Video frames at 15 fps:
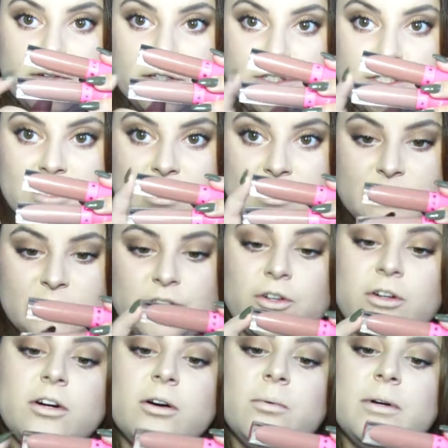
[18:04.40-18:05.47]
if I should take the
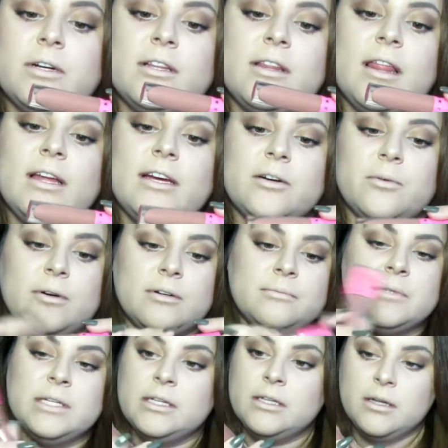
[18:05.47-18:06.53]
darker one or the lighter
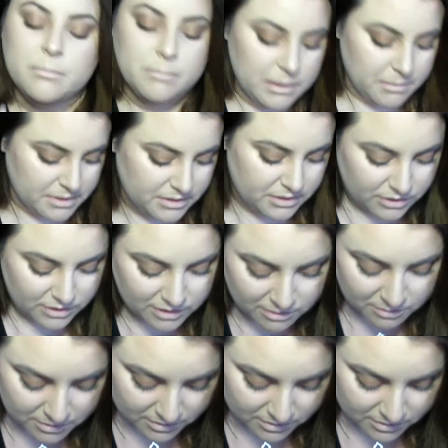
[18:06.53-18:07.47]
one. Maybe the darker